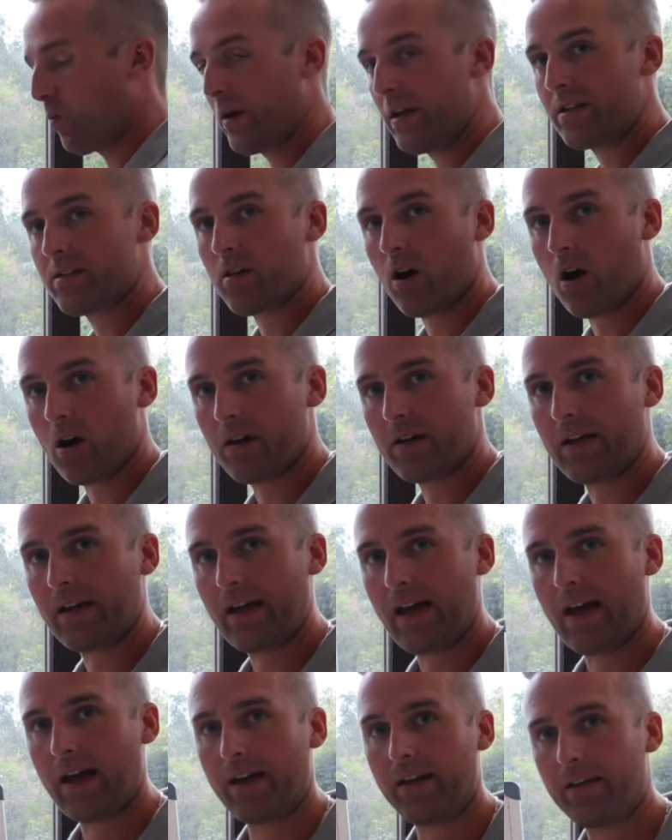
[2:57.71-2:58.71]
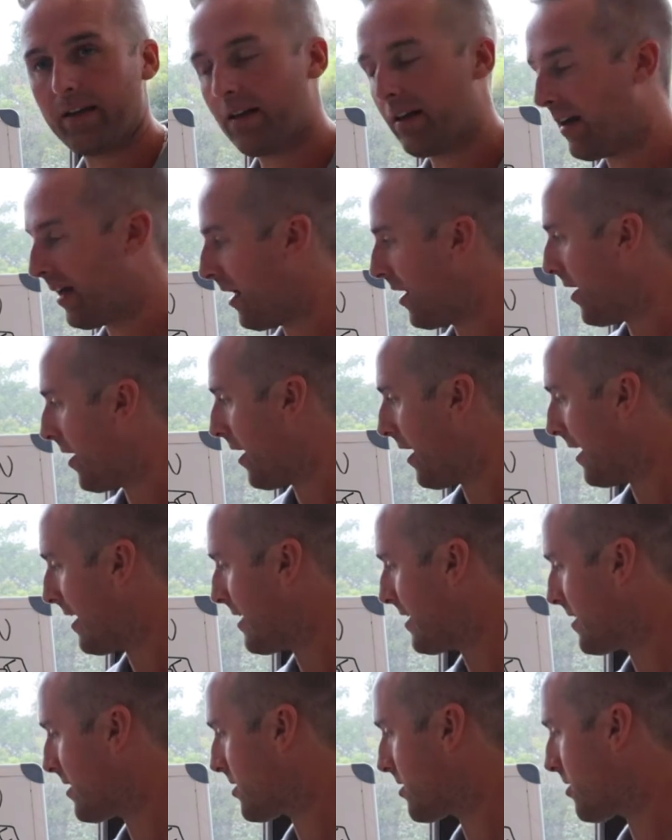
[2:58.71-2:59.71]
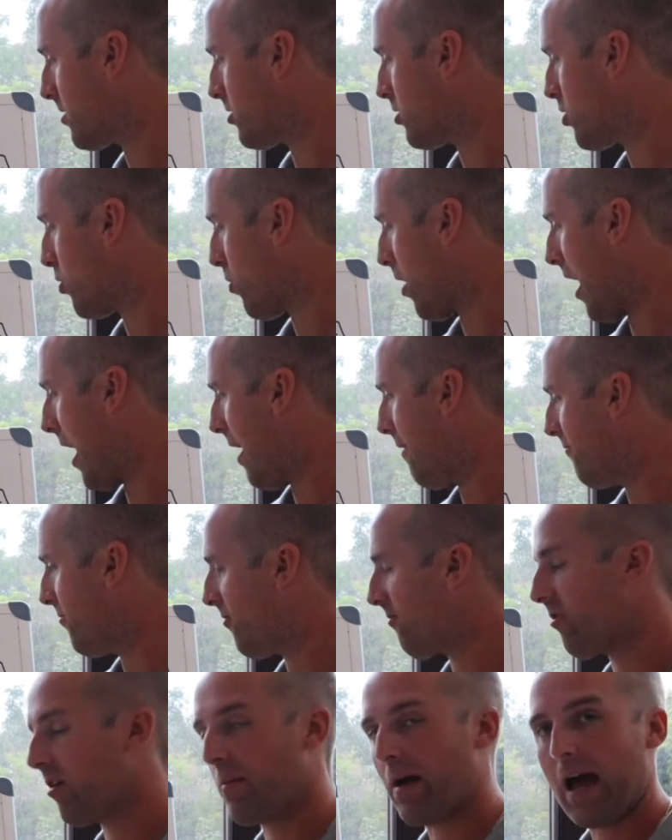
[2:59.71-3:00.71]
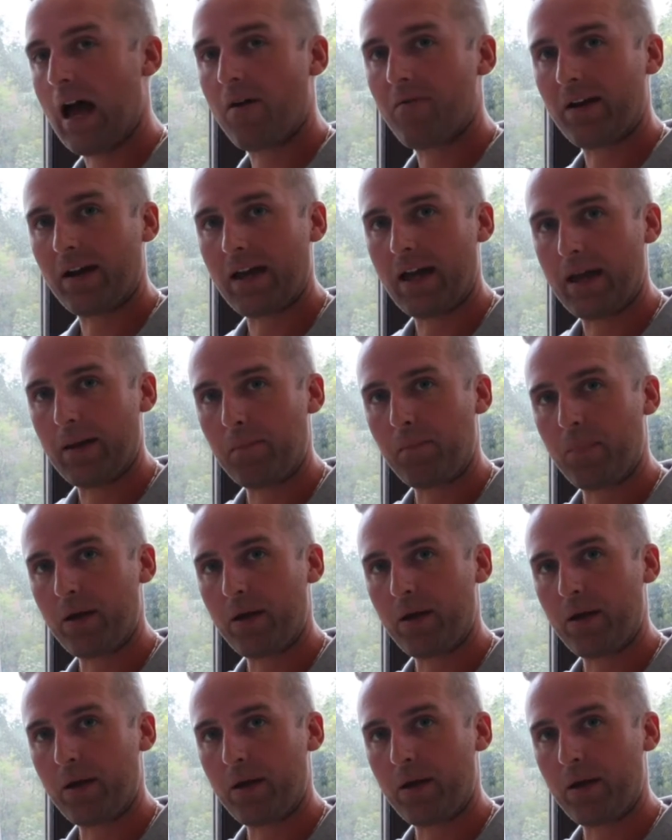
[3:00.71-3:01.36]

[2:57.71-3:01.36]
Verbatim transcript: retargeting ad is derived from having a